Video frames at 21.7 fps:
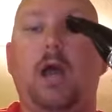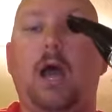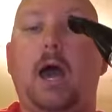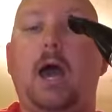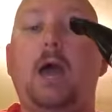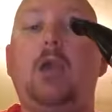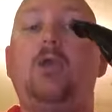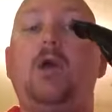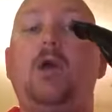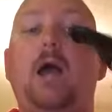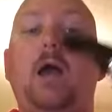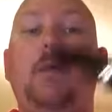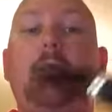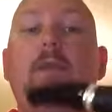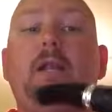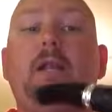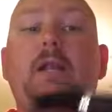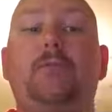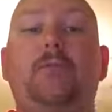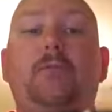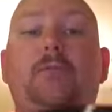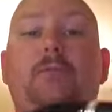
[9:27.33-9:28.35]
I don't know how many
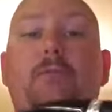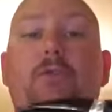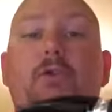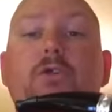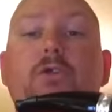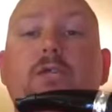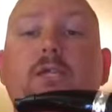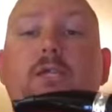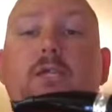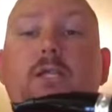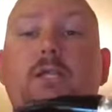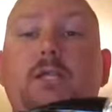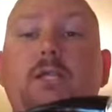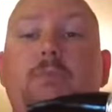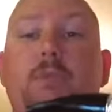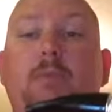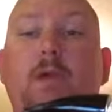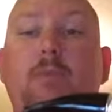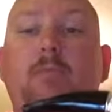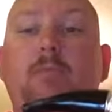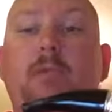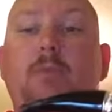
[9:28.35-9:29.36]
different versions of this
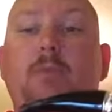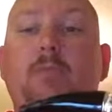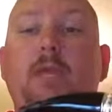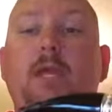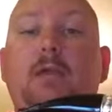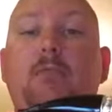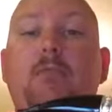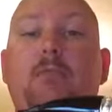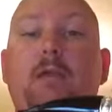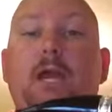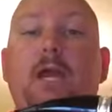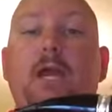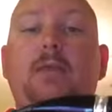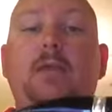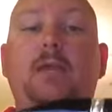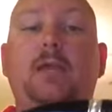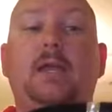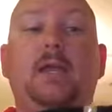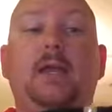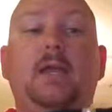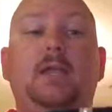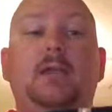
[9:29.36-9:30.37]
pipe they make, but I
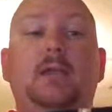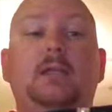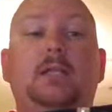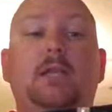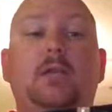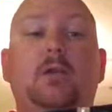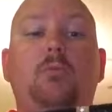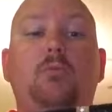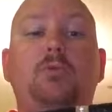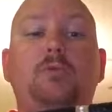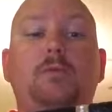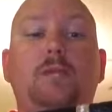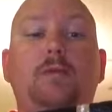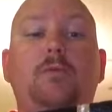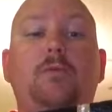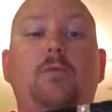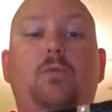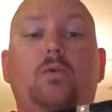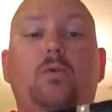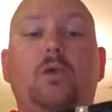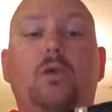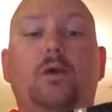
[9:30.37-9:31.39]
think I looked at almost every
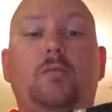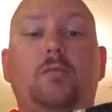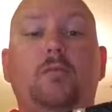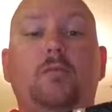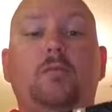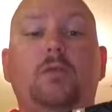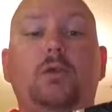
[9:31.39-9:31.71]
one of them.